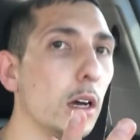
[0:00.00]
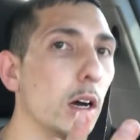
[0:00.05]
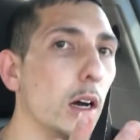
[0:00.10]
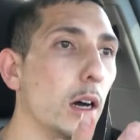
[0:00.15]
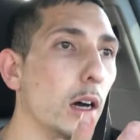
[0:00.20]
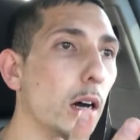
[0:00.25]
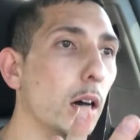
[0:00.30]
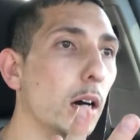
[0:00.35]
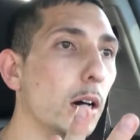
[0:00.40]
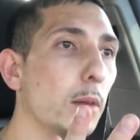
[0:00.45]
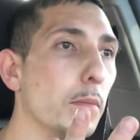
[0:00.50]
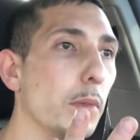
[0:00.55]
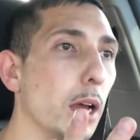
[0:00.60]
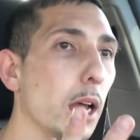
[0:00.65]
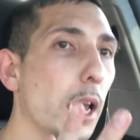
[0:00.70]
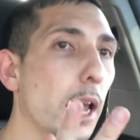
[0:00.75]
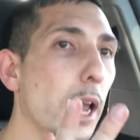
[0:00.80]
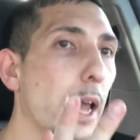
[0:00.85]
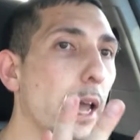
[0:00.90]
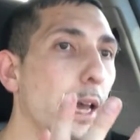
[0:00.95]

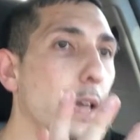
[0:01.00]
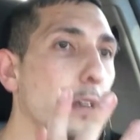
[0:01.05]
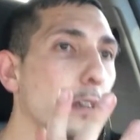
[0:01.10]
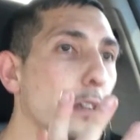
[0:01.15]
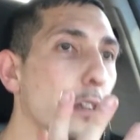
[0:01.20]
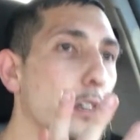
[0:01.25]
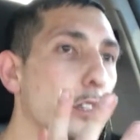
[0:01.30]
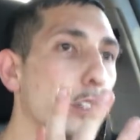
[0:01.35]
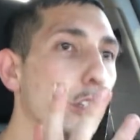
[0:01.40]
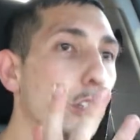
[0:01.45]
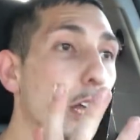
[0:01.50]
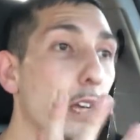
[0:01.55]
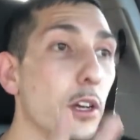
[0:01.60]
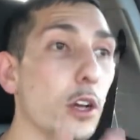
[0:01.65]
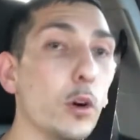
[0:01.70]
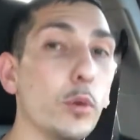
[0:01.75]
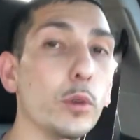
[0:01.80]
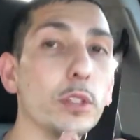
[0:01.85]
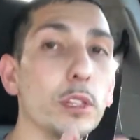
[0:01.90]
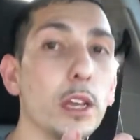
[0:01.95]
And because then
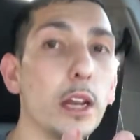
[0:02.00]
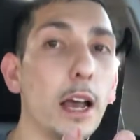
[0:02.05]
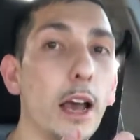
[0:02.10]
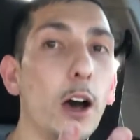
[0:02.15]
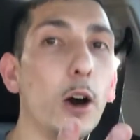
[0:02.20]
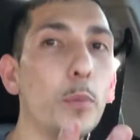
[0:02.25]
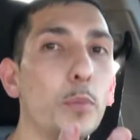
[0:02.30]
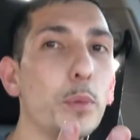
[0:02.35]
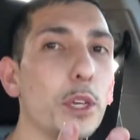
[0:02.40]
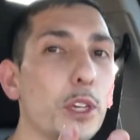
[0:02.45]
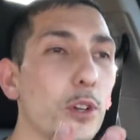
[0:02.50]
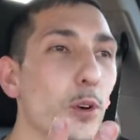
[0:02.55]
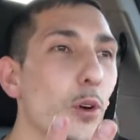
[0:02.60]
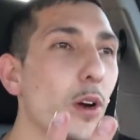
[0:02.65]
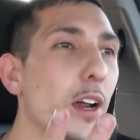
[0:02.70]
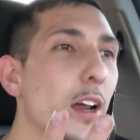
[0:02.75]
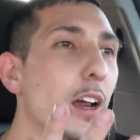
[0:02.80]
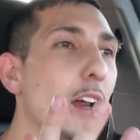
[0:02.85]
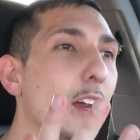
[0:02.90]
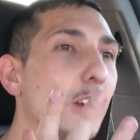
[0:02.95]
no one's going to help
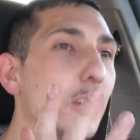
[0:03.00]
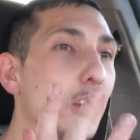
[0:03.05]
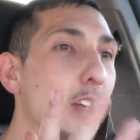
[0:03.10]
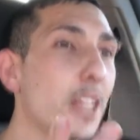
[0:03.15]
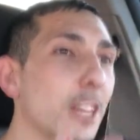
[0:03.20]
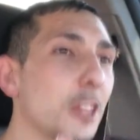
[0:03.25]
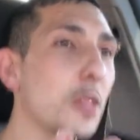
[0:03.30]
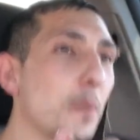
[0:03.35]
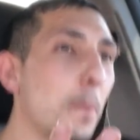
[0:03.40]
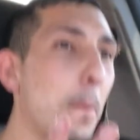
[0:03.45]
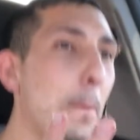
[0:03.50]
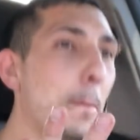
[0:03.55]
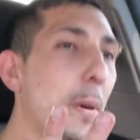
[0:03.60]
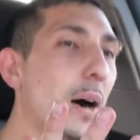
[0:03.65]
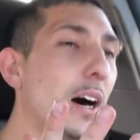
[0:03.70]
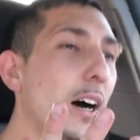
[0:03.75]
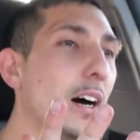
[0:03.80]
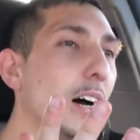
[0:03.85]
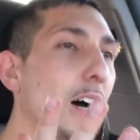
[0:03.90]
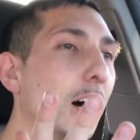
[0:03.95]
you to get
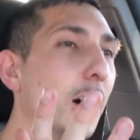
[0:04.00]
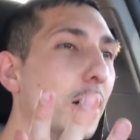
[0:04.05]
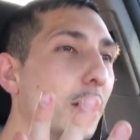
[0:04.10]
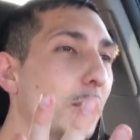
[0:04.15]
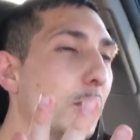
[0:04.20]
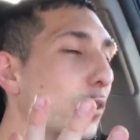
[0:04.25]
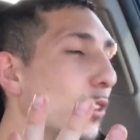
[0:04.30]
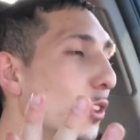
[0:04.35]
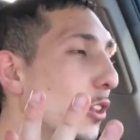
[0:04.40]
the